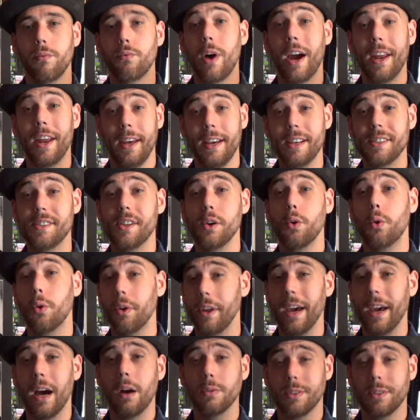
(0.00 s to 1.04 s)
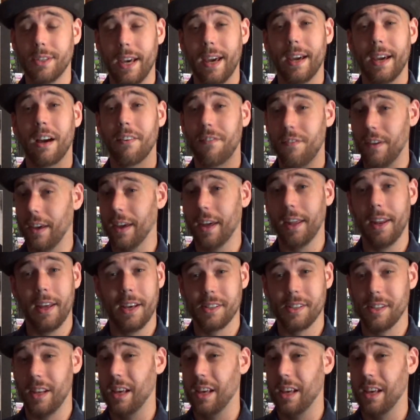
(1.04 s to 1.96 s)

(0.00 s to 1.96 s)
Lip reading: Right, here's the only outtake, I think it is,